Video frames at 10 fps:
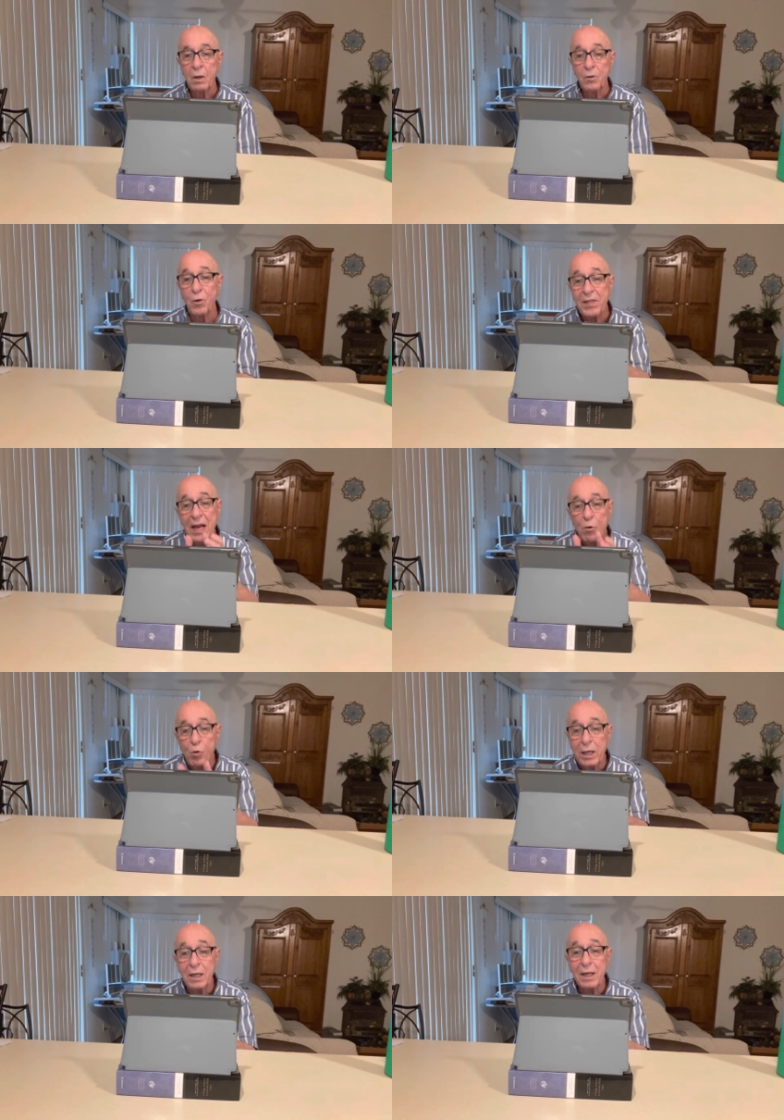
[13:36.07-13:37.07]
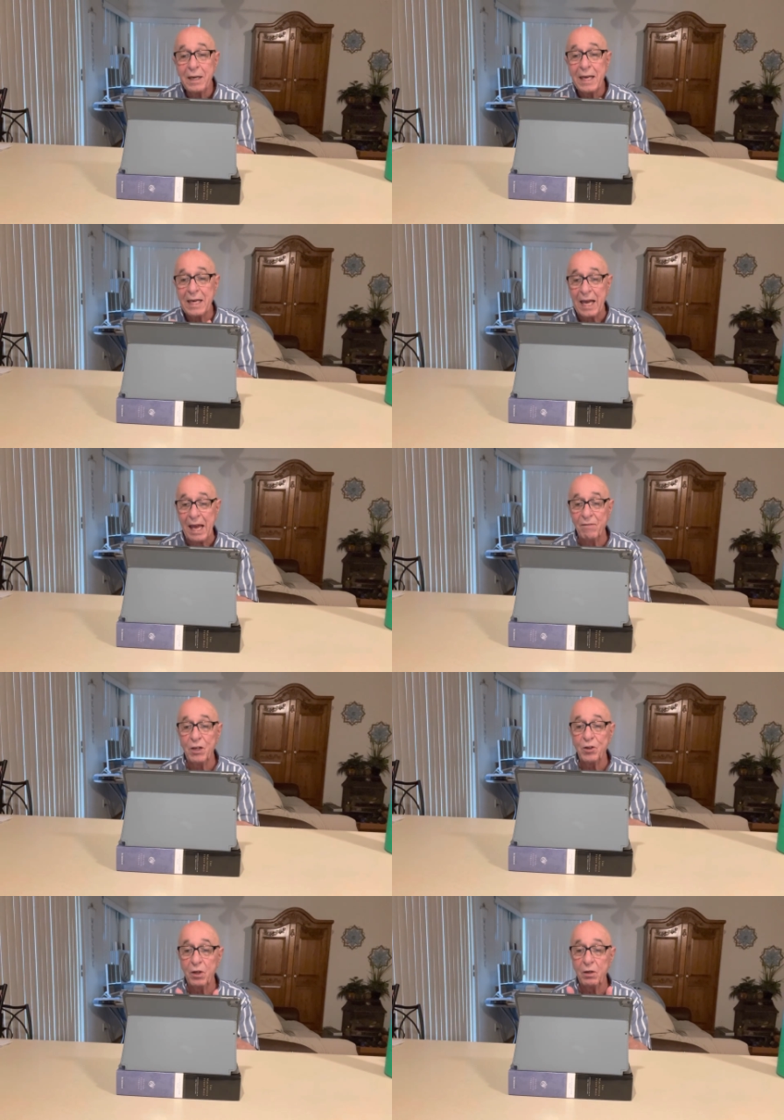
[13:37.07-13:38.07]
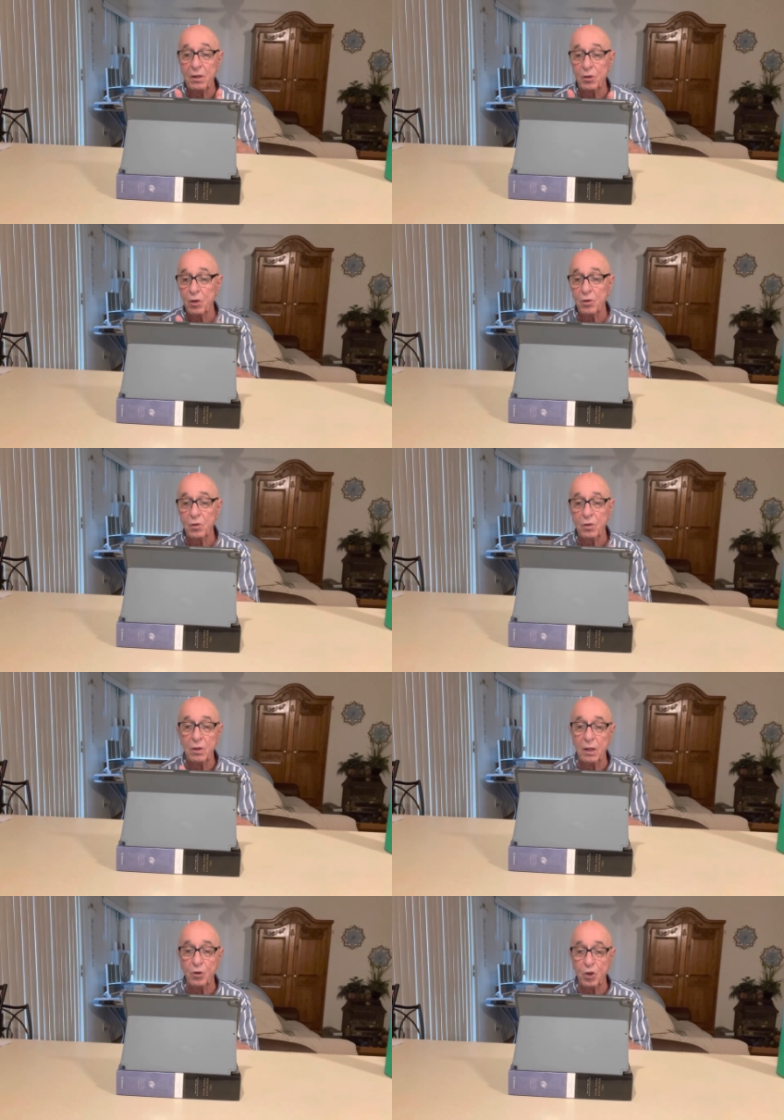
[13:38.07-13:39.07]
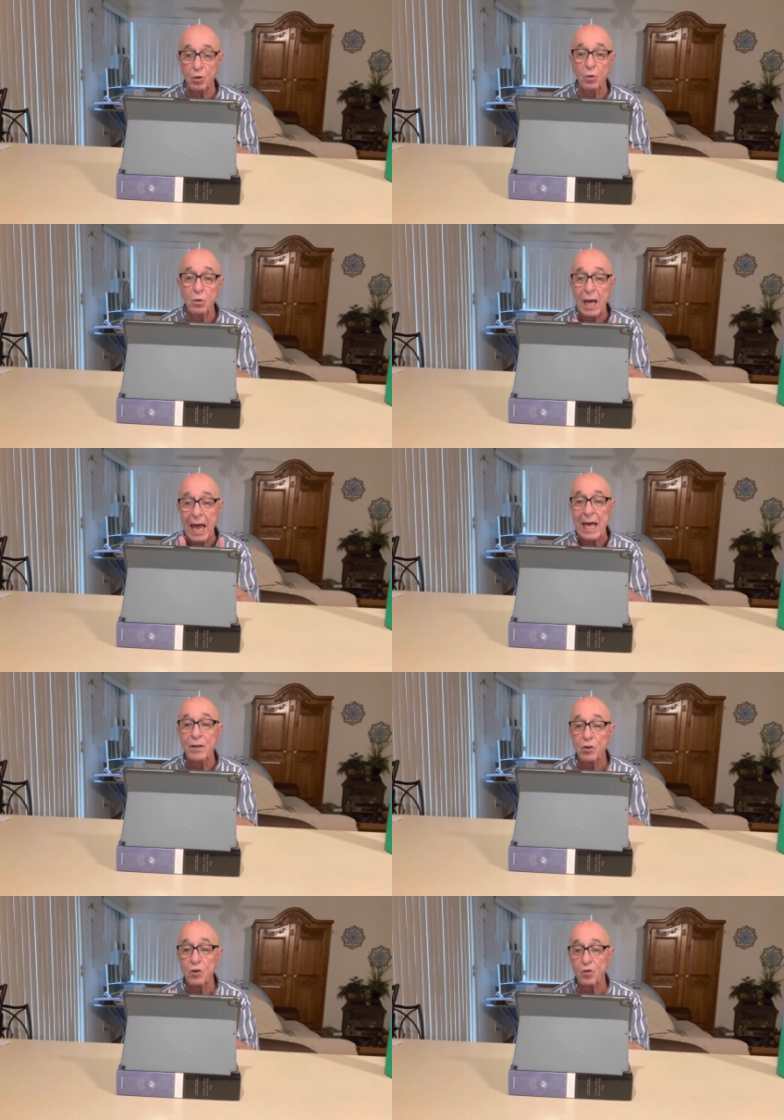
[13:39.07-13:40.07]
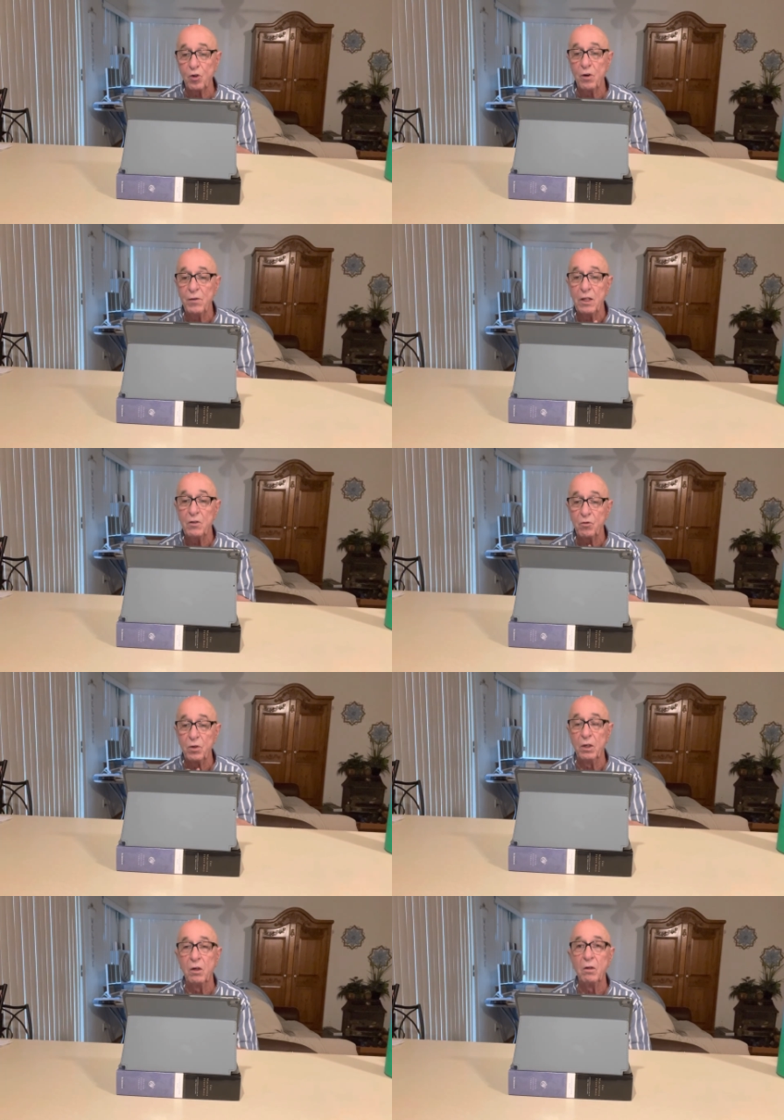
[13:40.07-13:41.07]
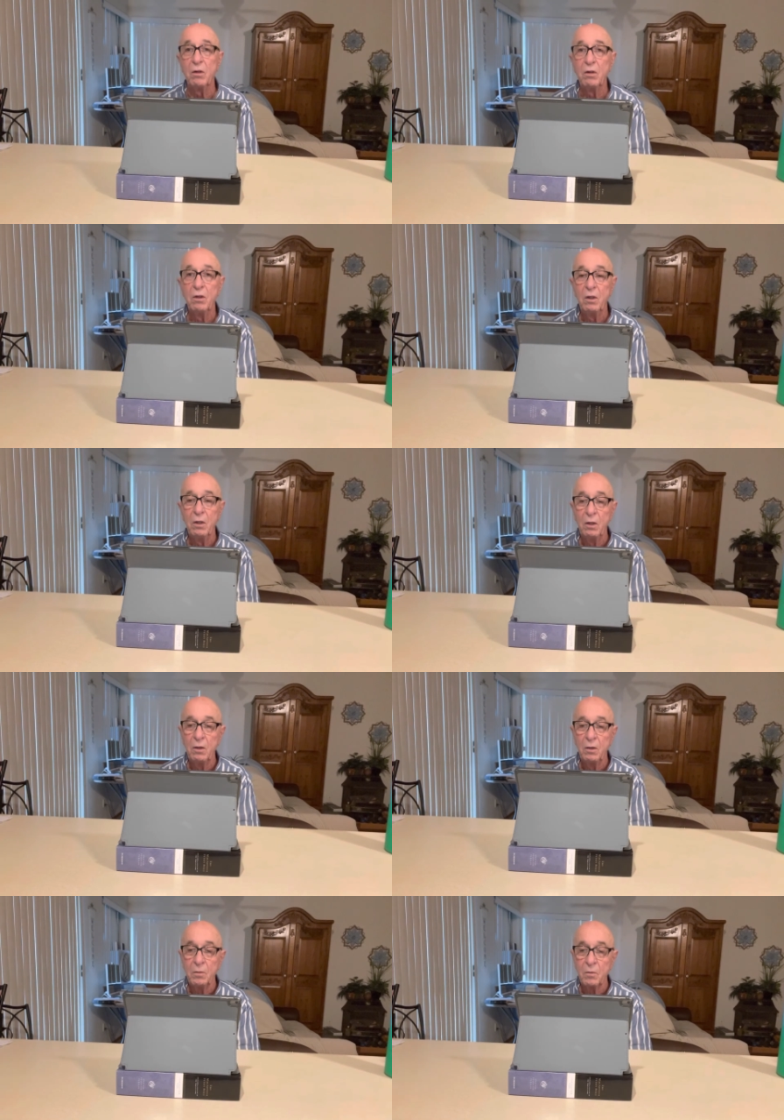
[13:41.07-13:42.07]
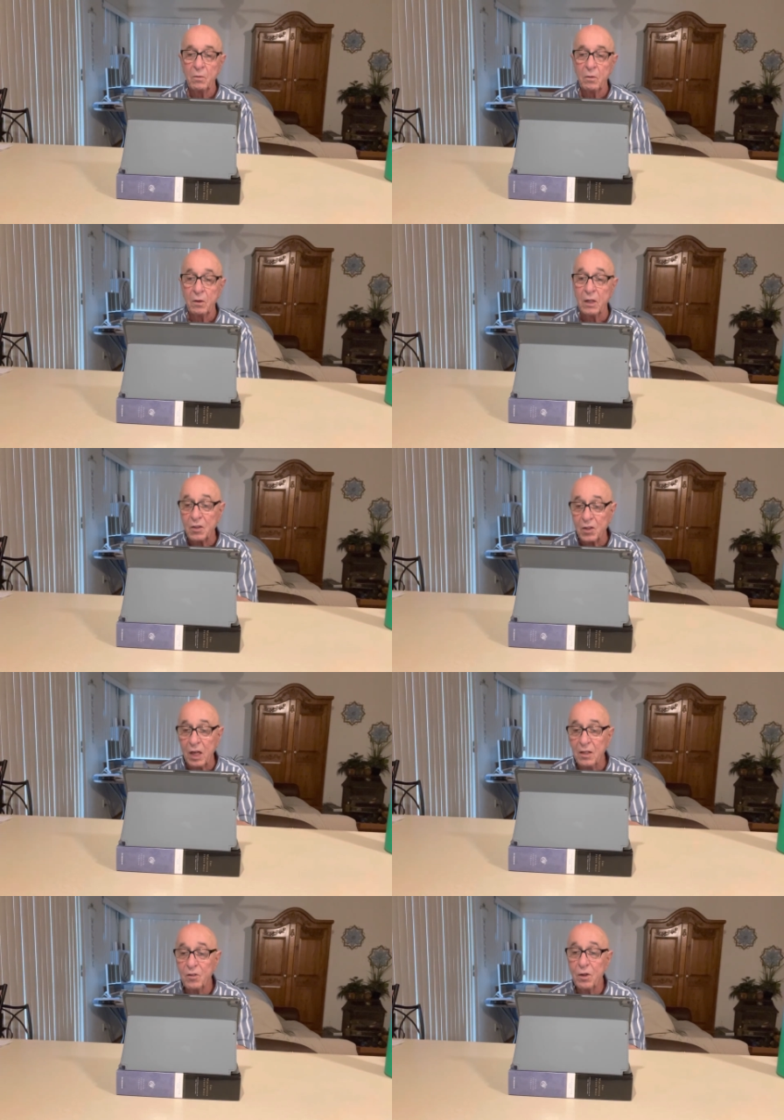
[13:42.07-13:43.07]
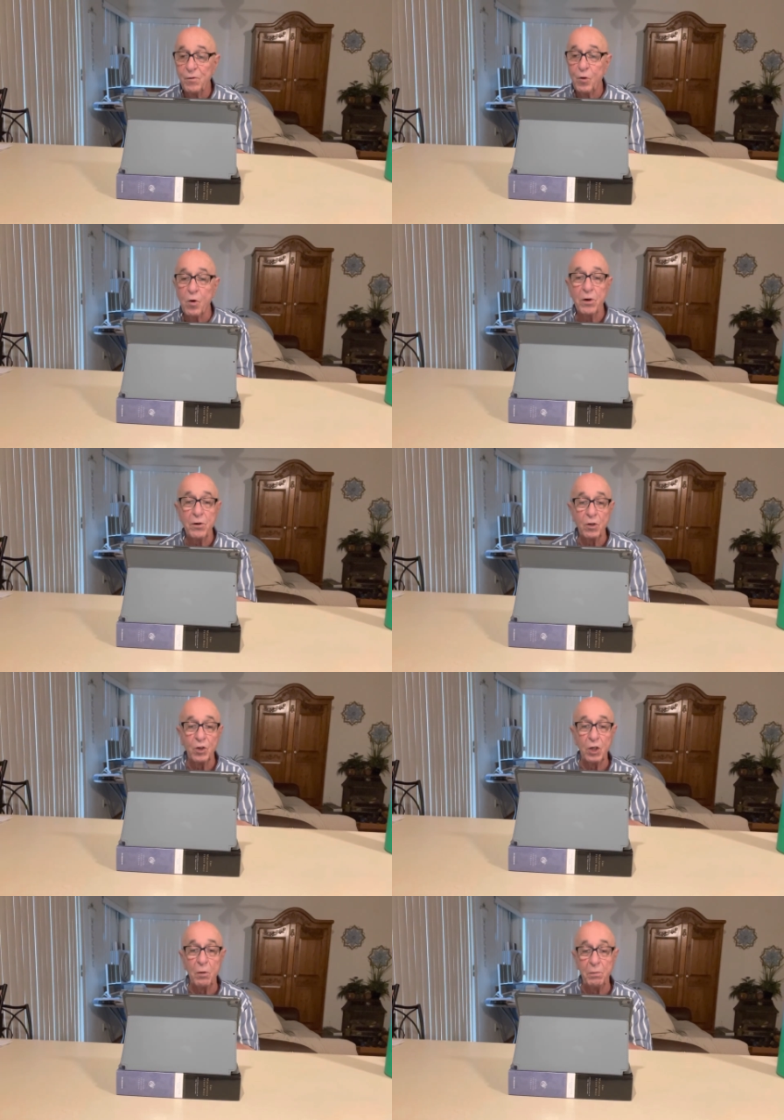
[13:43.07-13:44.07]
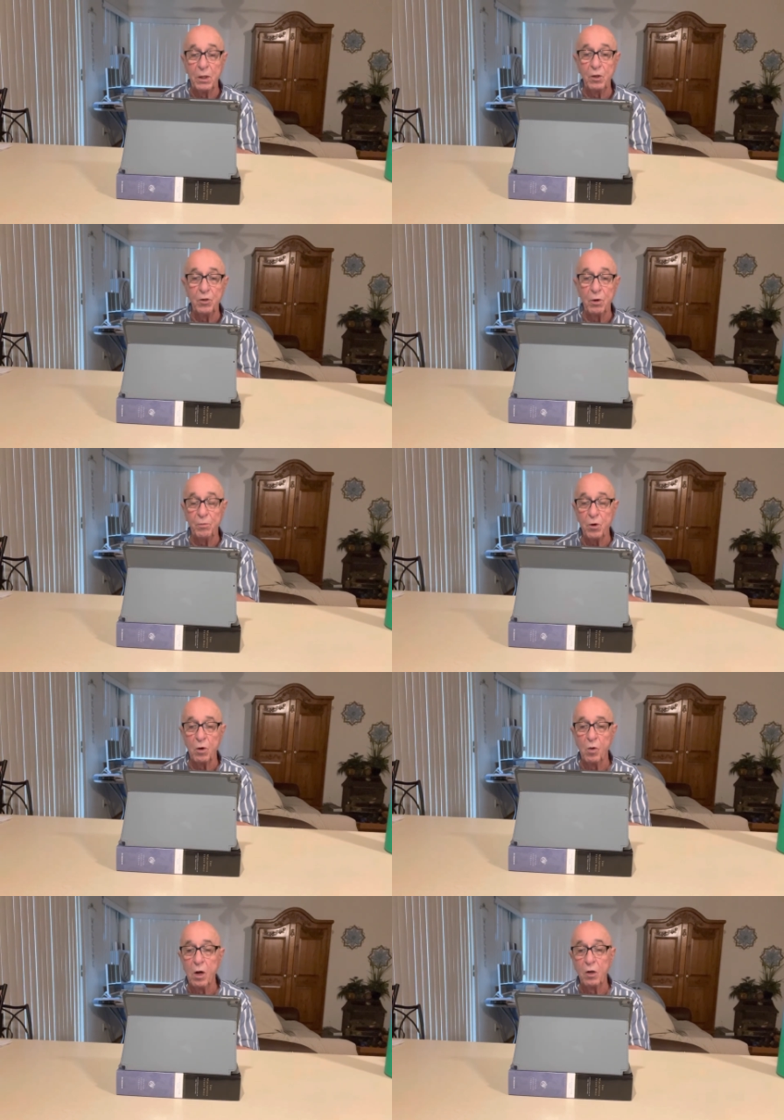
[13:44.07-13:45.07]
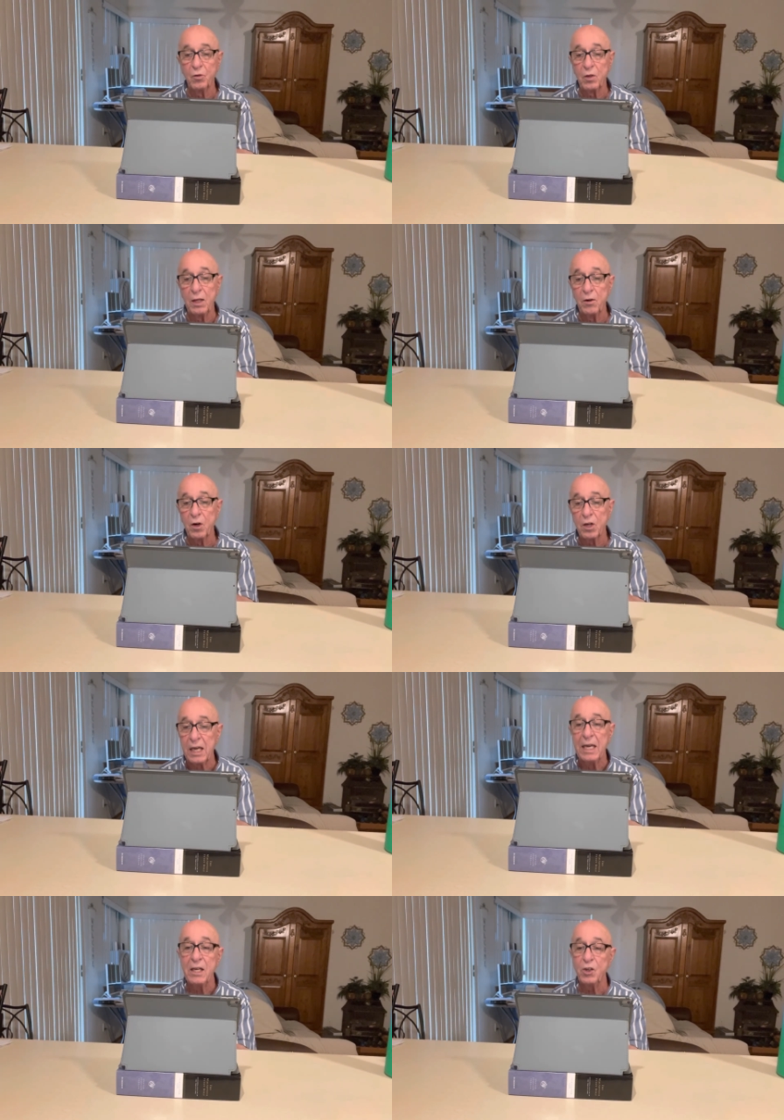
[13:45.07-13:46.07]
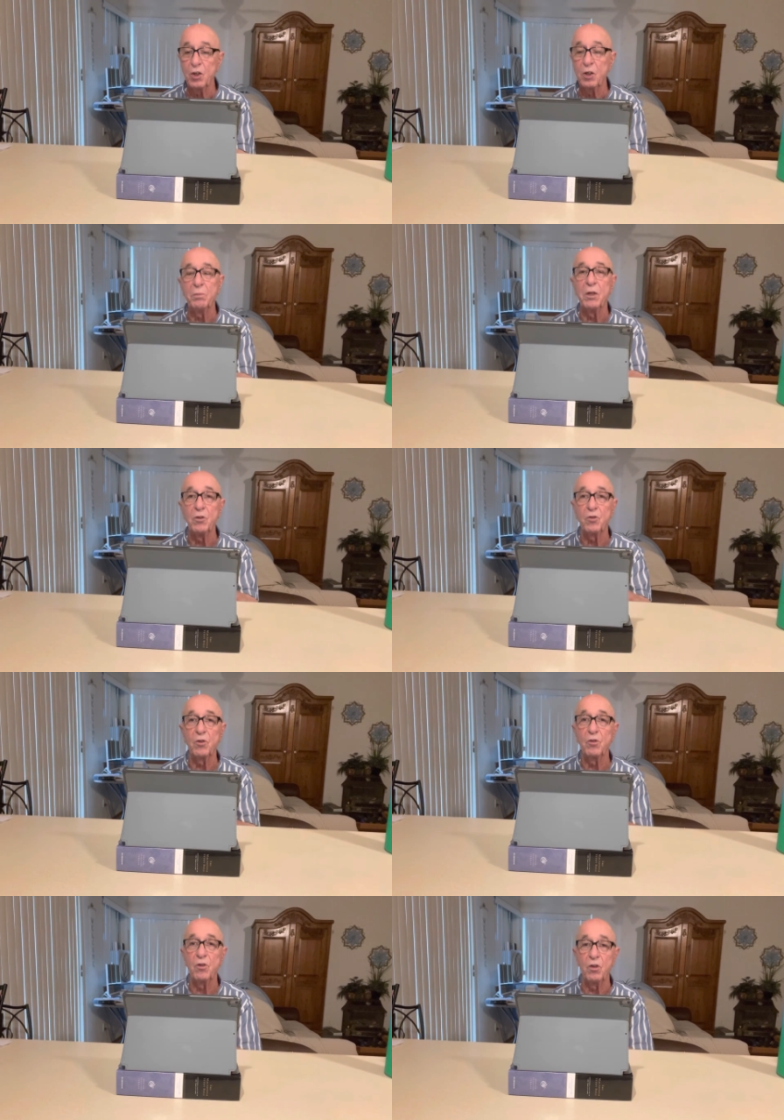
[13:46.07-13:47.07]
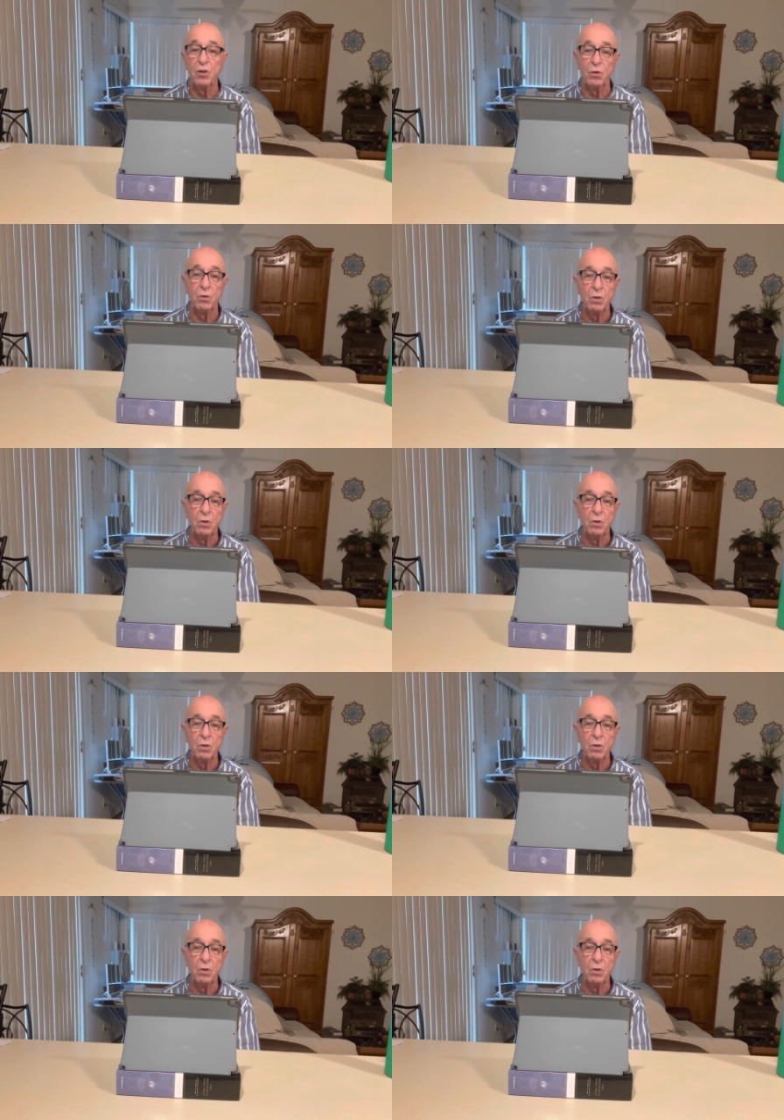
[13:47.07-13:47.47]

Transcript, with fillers: so they willingly gave it to, to, to and to serve Israel. The sons of foreigners shall build up your walls, then their king shall minister to you.